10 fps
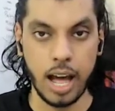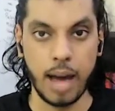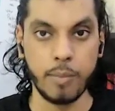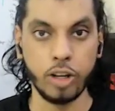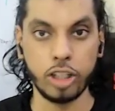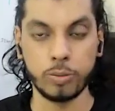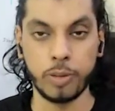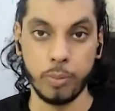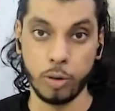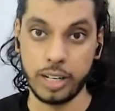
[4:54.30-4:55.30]
I'm going to
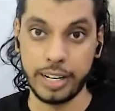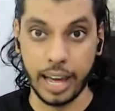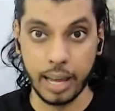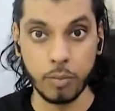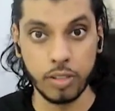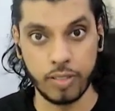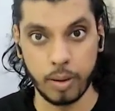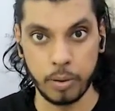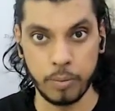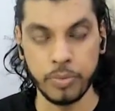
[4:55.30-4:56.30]
spend more time with
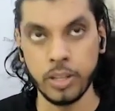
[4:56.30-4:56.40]
family.